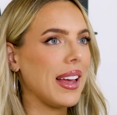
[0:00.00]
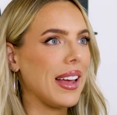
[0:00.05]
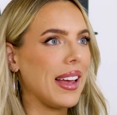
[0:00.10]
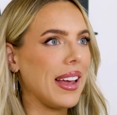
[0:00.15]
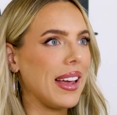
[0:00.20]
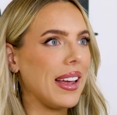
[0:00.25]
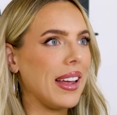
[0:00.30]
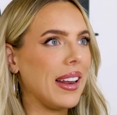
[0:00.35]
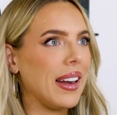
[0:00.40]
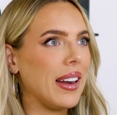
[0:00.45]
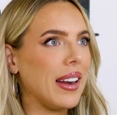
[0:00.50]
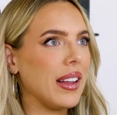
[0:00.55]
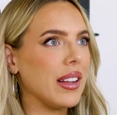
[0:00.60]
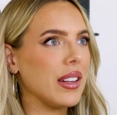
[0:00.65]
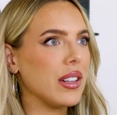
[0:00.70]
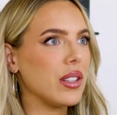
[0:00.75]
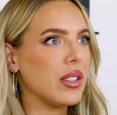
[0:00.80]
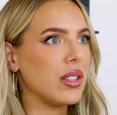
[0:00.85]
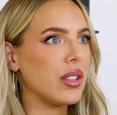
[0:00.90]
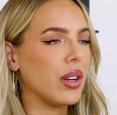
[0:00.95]
And
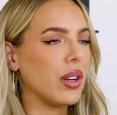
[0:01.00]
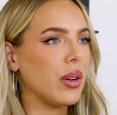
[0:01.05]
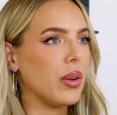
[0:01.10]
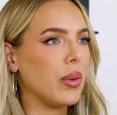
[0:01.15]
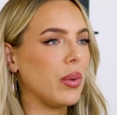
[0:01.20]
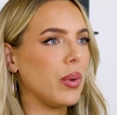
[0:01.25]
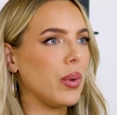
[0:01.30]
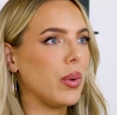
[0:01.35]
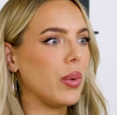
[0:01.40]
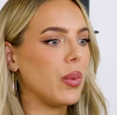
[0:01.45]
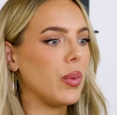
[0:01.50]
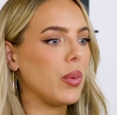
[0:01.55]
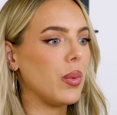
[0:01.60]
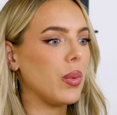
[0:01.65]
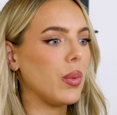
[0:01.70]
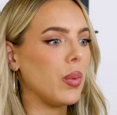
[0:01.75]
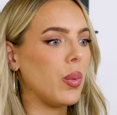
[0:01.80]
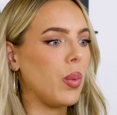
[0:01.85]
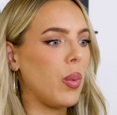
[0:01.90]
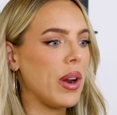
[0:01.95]
so
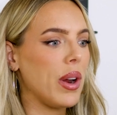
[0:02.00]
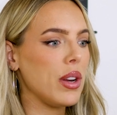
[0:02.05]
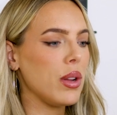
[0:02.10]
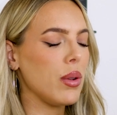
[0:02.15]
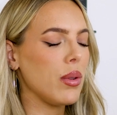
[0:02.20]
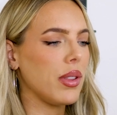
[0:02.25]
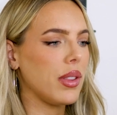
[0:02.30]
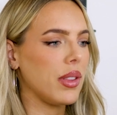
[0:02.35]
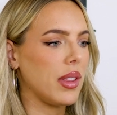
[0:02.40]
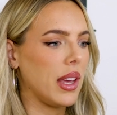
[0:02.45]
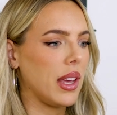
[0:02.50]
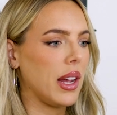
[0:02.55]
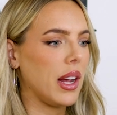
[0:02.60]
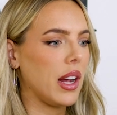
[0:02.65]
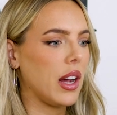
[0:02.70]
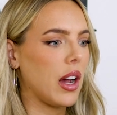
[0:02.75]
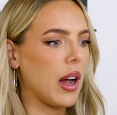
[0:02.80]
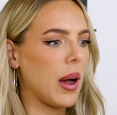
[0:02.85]
when you think